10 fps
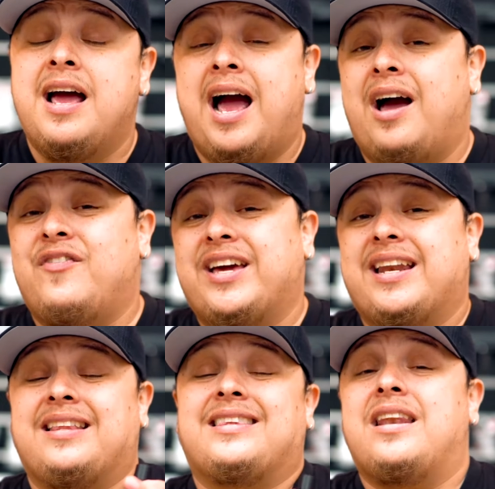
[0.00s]
having it
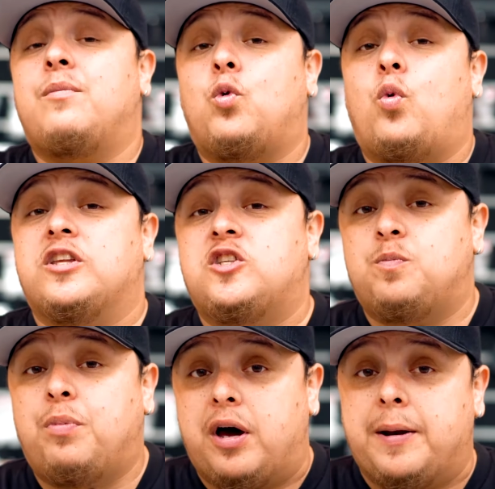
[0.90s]
at the number 1
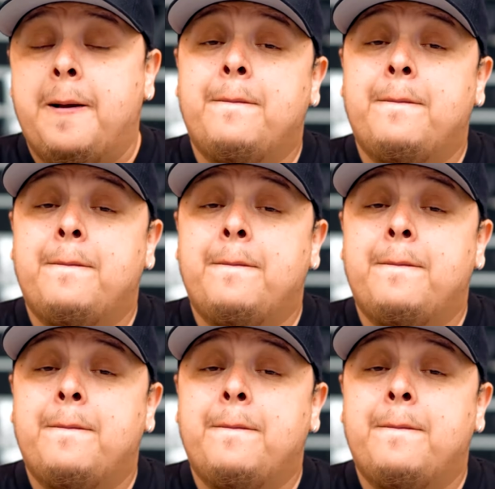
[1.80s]
spot,